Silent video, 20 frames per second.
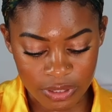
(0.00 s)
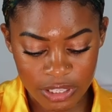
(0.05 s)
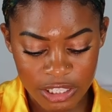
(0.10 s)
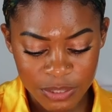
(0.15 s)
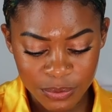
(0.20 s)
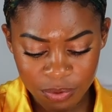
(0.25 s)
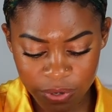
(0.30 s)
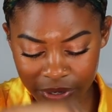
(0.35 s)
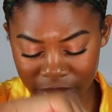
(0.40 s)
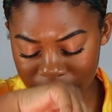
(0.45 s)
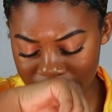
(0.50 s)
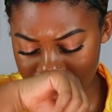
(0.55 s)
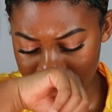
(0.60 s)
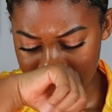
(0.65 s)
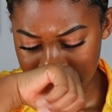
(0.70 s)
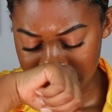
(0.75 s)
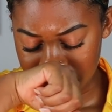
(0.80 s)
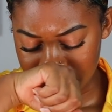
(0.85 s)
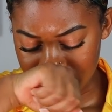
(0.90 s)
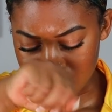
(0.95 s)
This one
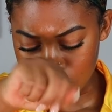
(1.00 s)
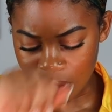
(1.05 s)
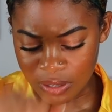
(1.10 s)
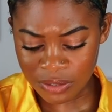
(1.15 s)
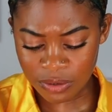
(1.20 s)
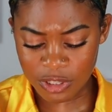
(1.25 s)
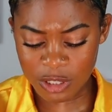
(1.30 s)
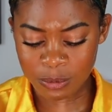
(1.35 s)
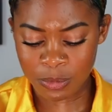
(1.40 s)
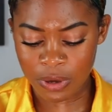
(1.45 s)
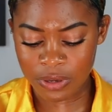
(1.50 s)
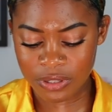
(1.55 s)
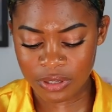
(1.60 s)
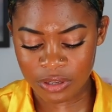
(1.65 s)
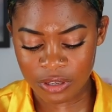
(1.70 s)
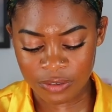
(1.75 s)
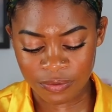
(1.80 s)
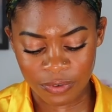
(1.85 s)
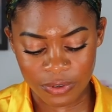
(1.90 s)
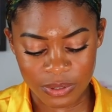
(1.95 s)
also smells
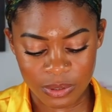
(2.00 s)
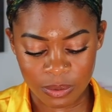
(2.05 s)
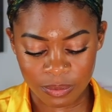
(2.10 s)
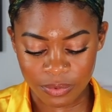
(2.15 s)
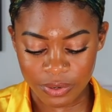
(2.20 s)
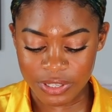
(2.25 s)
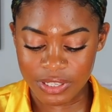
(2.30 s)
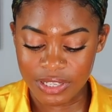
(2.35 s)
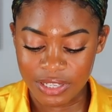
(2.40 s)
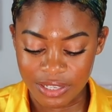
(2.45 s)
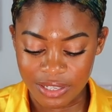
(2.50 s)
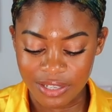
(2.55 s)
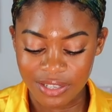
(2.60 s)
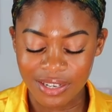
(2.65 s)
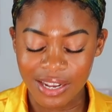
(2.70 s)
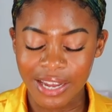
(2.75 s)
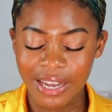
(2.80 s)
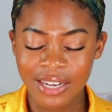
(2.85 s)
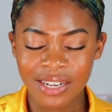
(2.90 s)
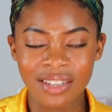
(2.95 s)
good for some reason.
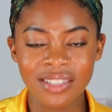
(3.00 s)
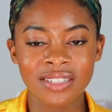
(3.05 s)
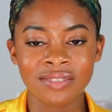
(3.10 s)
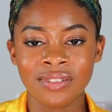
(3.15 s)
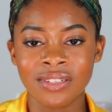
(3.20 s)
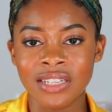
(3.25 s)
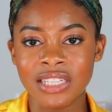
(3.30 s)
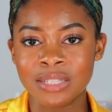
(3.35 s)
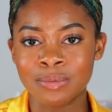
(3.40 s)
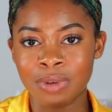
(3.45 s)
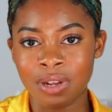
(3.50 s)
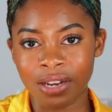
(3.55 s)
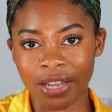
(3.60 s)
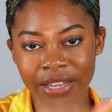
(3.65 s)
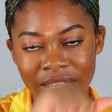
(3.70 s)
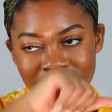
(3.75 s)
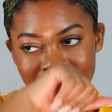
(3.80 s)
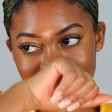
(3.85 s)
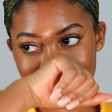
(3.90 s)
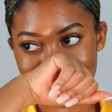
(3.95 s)
Like, it doesn't really smell
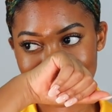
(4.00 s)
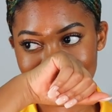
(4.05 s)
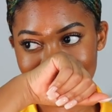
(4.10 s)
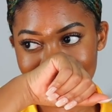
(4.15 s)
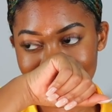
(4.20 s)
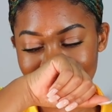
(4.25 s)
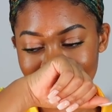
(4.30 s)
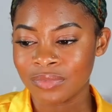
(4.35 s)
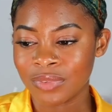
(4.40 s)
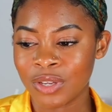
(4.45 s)
like sunscreen.